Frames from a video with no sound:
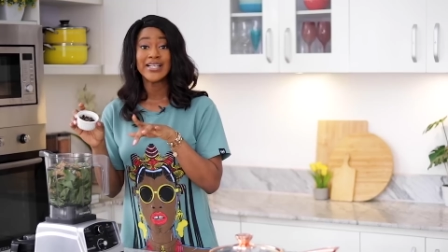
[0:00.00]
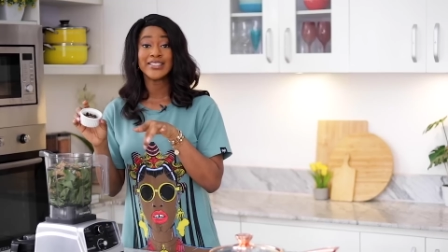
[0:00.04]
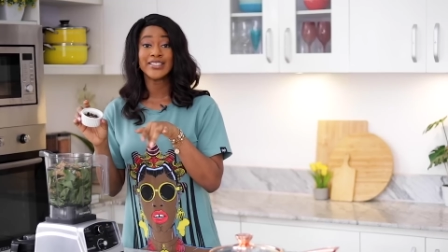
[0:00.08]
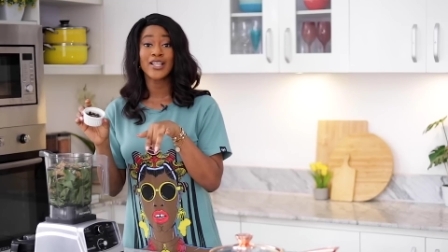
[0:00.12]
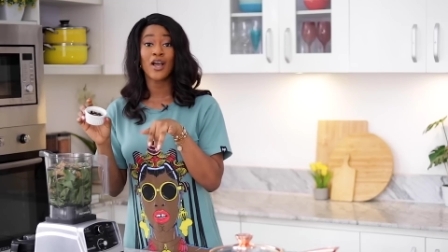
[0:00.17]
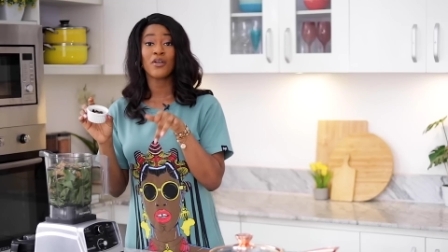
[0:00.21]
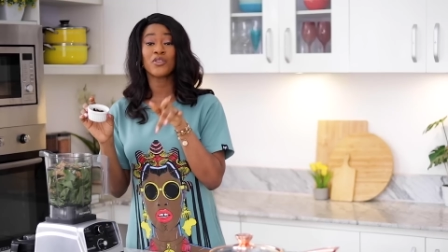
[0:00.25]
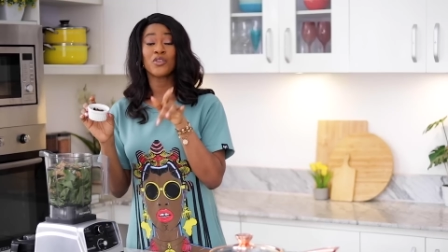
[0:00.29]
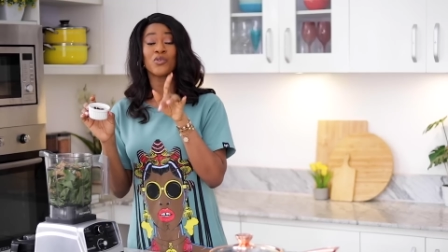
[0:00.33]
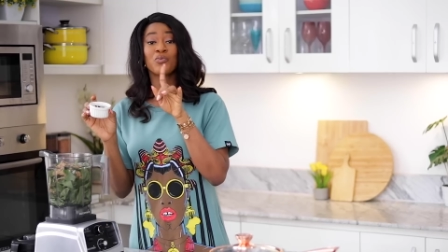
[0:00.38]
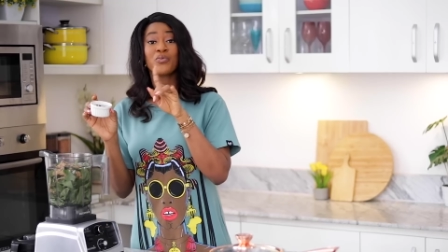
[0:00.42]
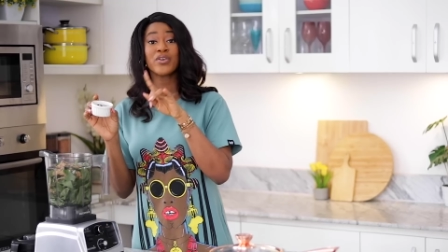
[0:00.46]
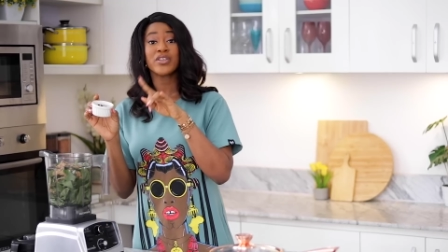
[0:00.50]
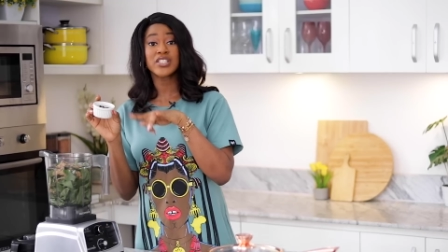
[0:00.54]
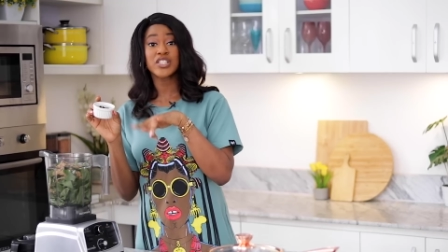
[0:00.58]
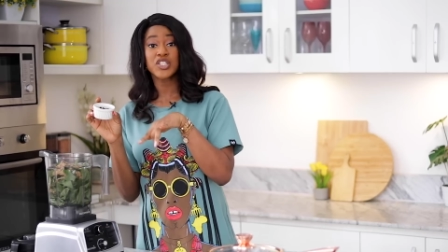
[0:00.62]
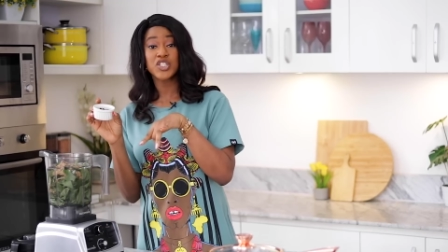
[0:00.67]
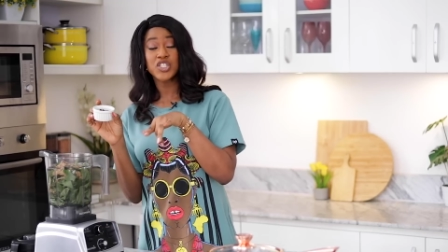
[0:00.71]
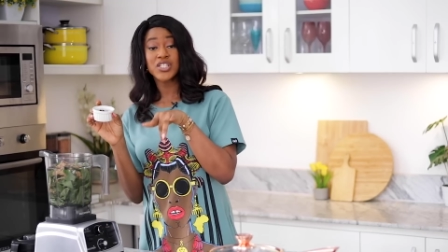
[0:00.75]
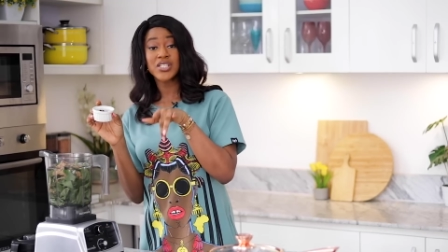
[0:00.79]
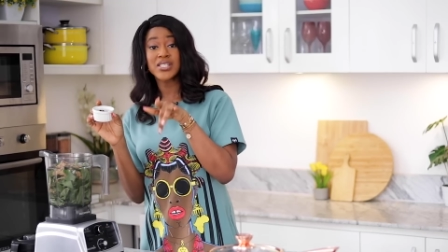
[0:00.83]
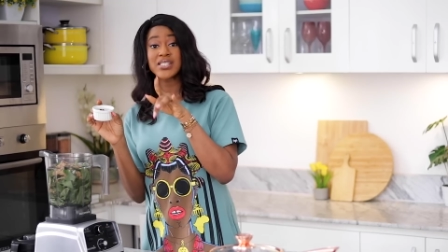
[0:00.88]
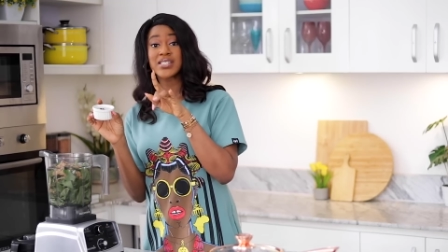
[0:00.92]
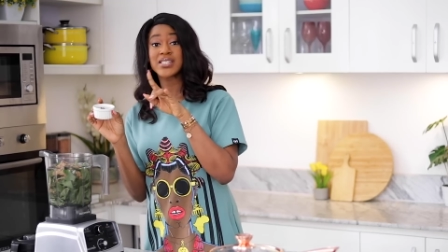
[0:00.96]
Now the reason
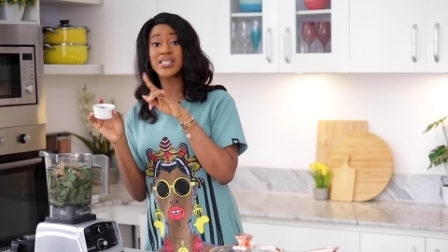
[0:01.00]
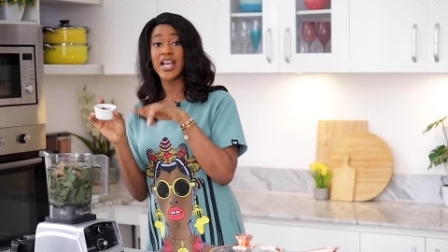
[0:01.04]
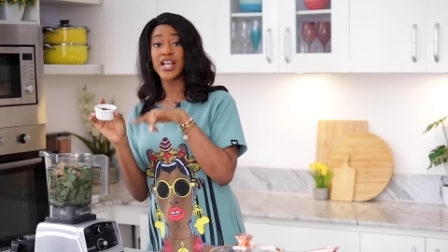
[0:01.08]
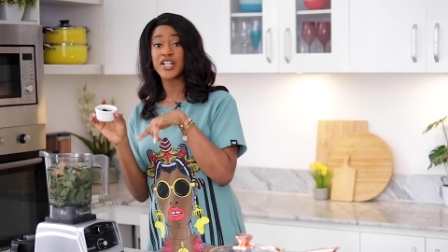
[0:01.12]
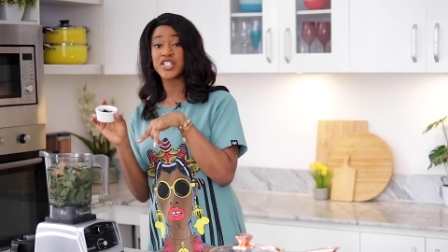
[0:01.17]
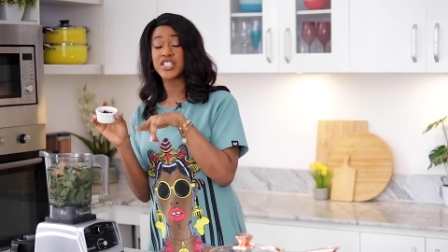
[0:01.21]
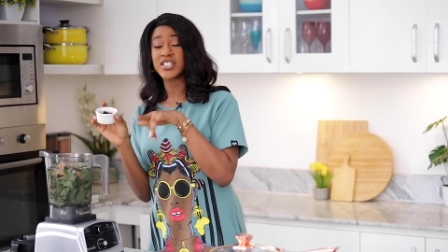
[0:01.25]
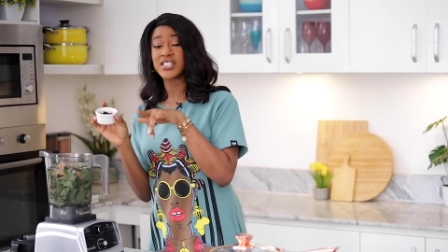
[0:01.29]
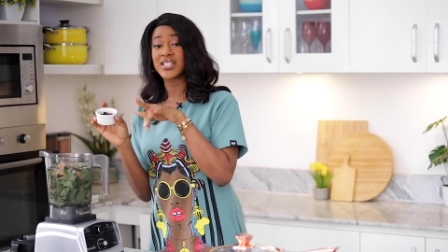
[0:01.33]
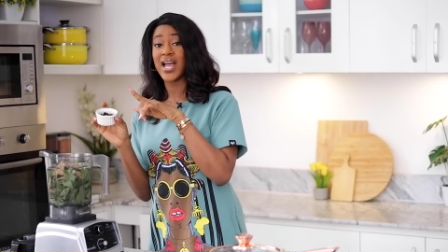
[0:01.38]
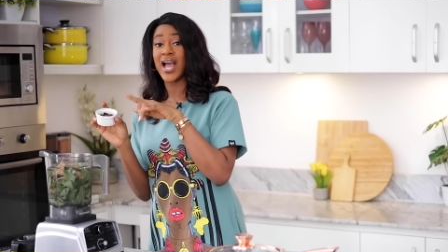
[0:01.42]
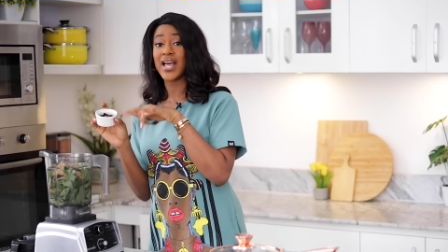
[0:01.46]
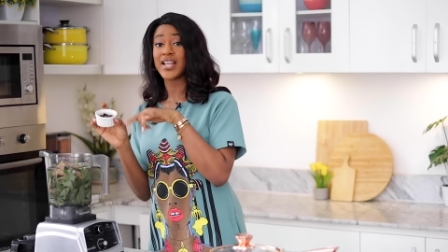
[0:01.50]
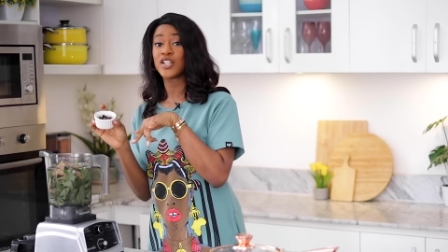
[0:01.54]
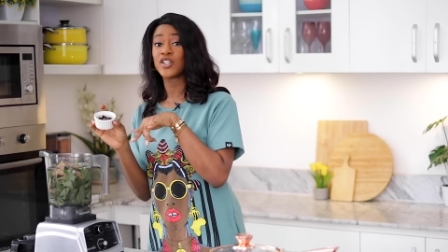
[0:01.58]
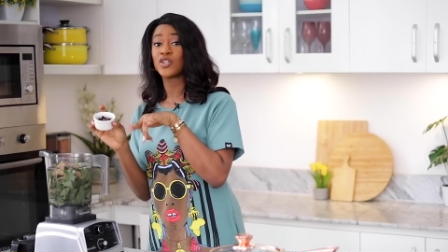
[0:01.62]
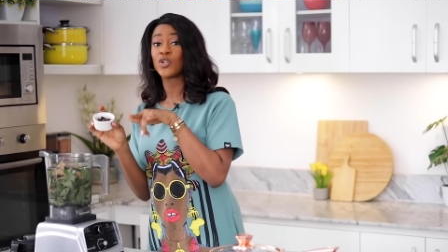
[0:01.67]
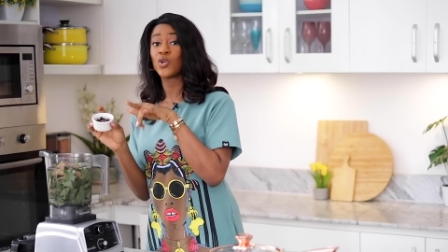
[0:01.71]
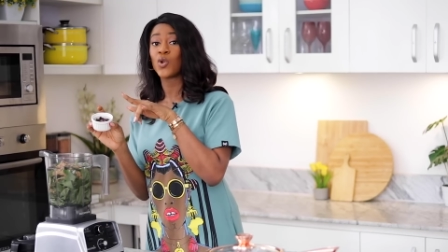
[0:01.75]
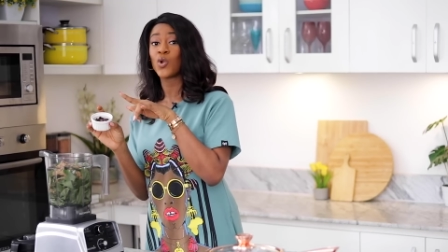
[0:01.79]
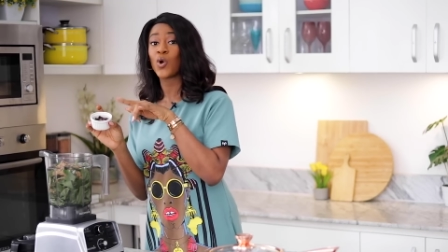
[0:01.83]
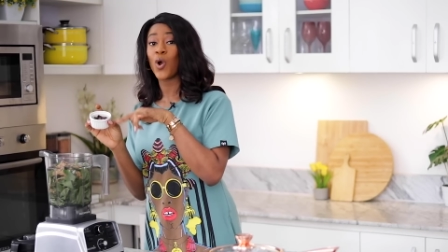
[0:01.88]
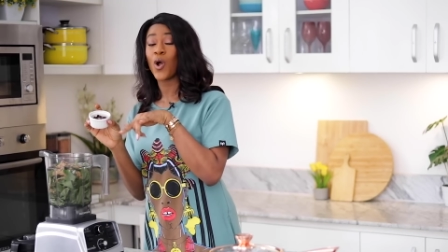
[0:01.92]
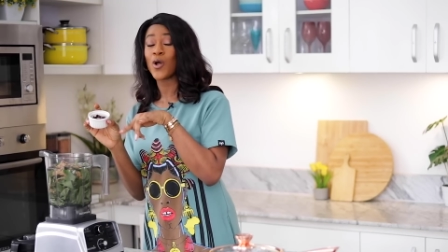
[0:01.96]
she said she's adding the
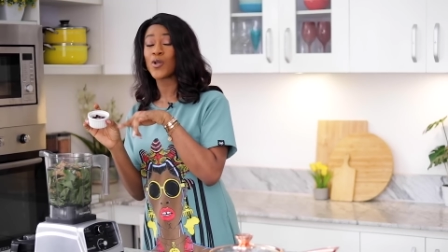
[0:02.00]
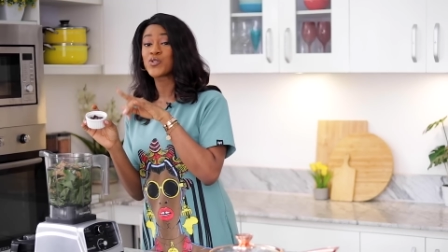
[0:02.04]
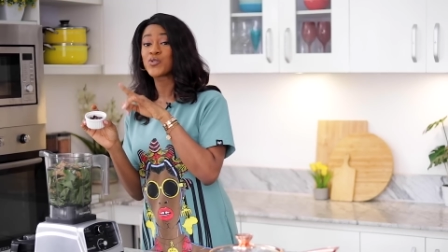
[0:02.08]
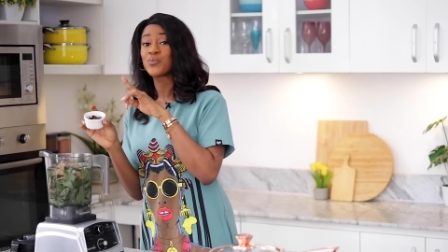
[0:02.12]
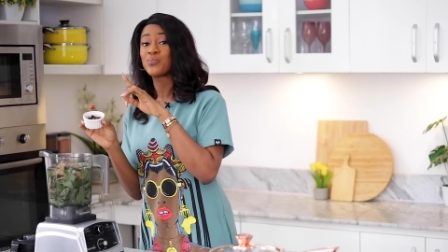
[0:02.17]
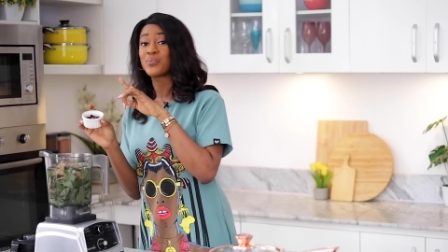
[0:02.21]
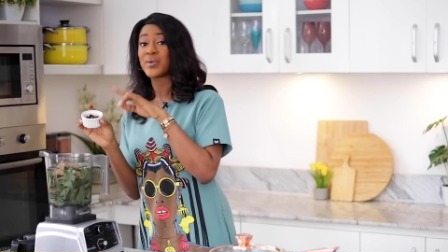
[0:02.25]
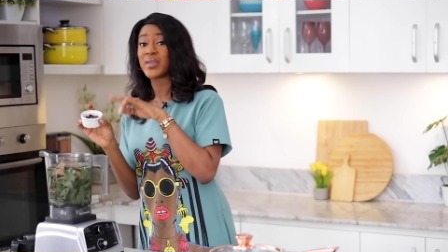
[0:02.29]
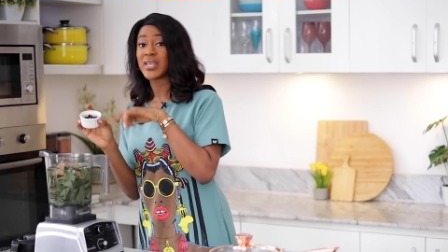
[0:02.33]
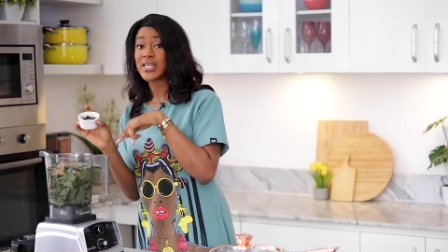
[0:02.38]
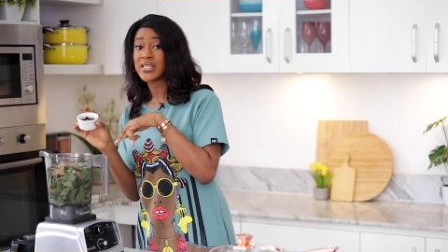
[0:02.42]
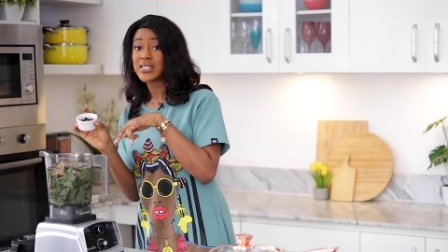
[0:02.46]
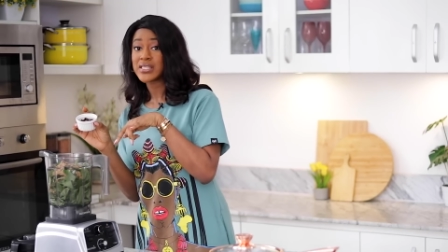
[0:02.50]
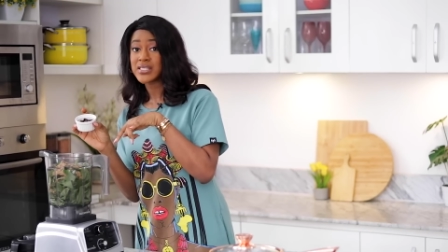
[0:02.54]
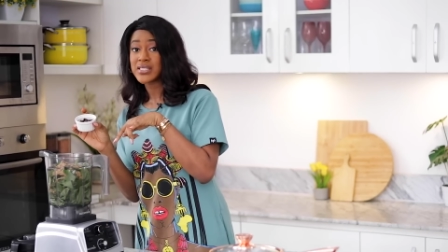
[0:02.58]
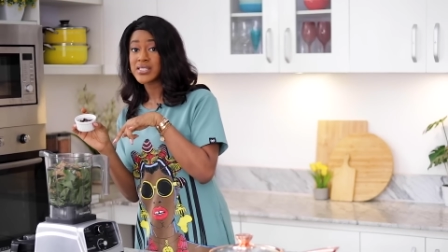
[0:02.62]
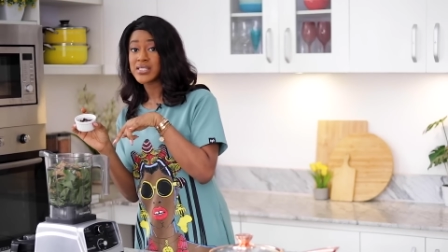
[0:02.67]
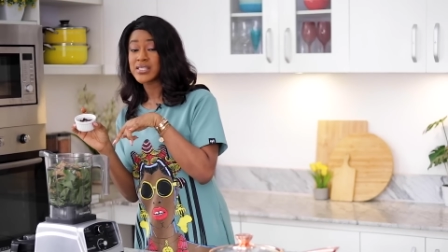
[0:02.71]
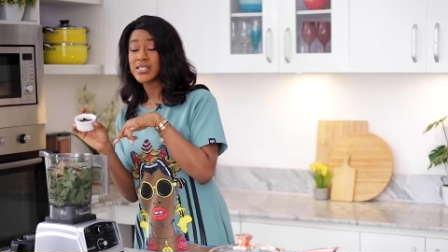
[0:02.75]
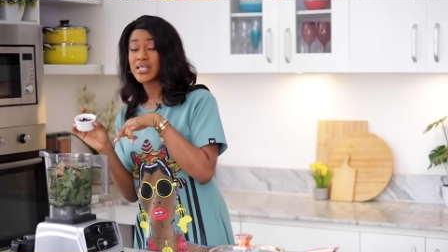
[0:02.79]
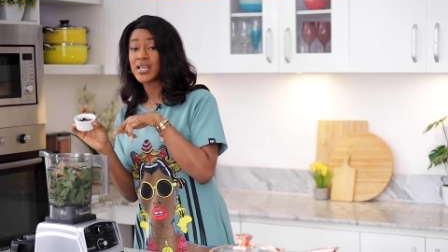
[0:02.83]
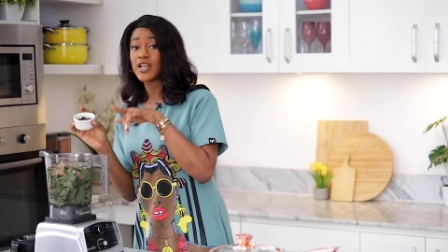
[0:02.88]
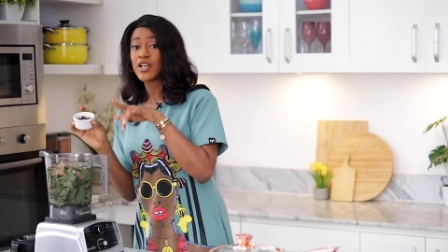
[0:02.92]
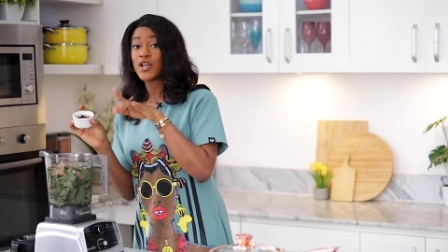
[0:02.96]
locust beans